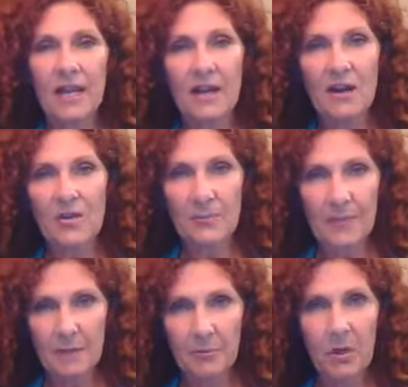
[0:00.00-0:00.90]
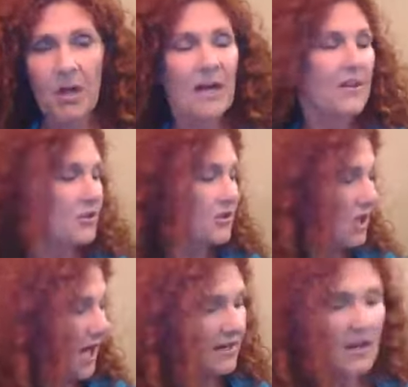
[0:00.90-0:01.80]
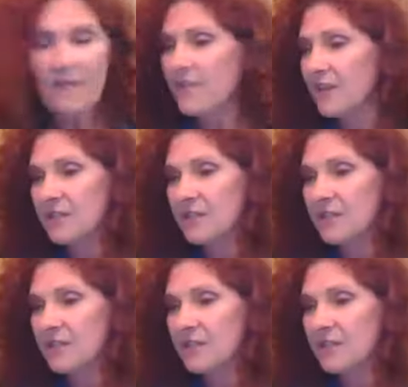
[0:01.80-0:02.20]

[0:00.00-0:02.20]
health, people. There's not enough of